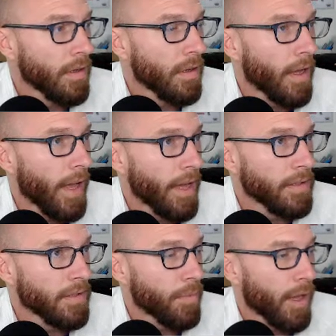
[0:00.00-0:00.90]
And a
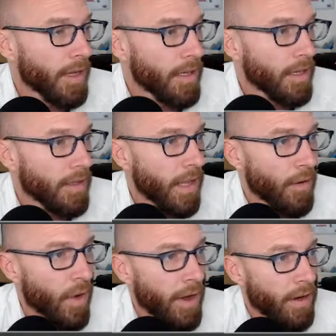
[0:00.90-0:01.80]
supply kit. Day
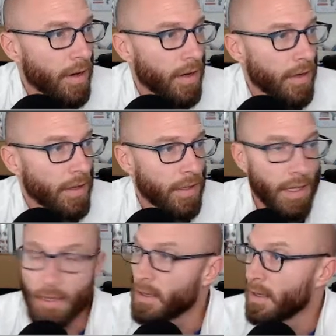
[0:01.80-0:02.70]
Rider
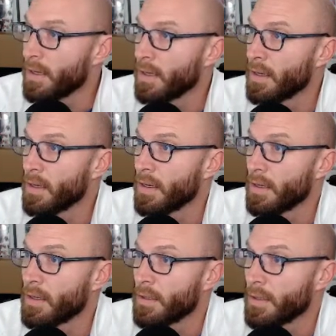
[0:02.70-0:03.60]
getting the,
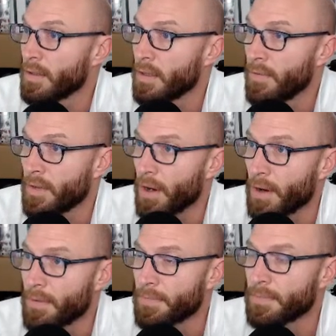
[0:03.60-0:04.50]
the gift card.
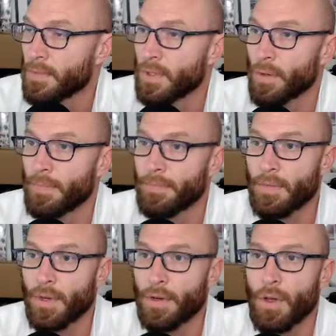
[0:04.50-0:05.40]
So
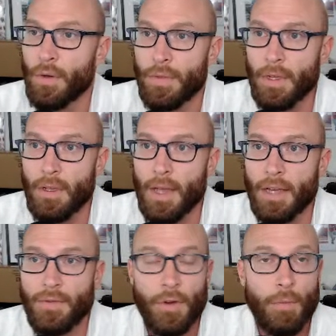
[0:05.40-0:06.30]
there you go. Thank you
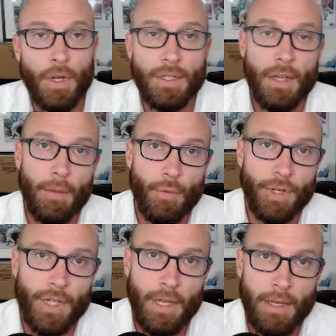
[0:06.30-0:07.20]
guys very much. I
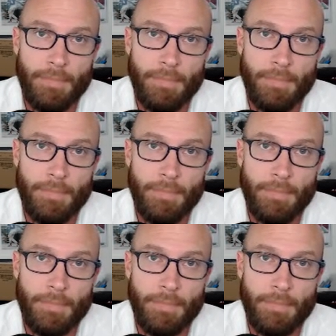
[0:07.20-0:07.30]
appreciate it.